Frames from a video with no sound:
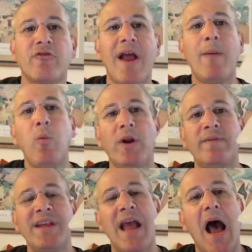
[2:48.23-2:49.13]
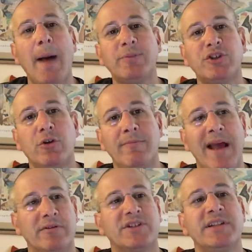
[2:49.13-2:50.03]
grab one of the optional
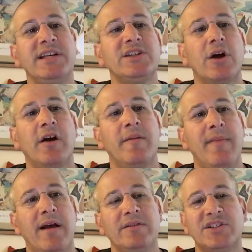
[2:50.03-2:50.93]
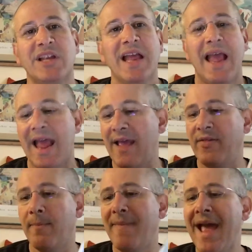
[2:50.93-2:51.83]
mounts. These are the mounts,
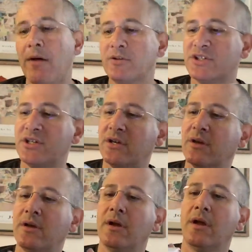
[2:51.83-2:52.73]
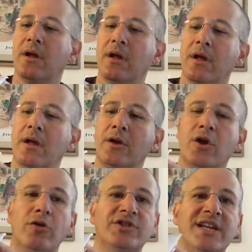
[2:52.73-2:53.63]
and the mount
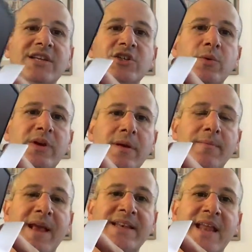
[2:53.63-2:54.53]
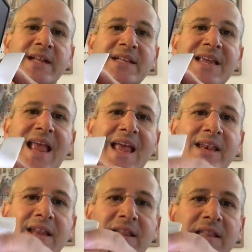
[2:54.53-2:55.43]
goes into it magnetically
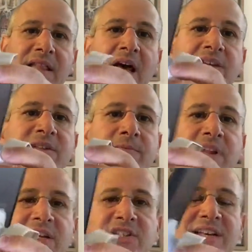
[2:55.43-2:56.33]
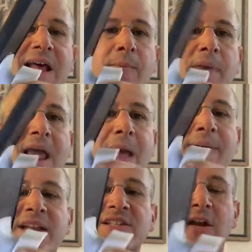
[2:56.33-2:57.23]
and locks in place. So now my iPad's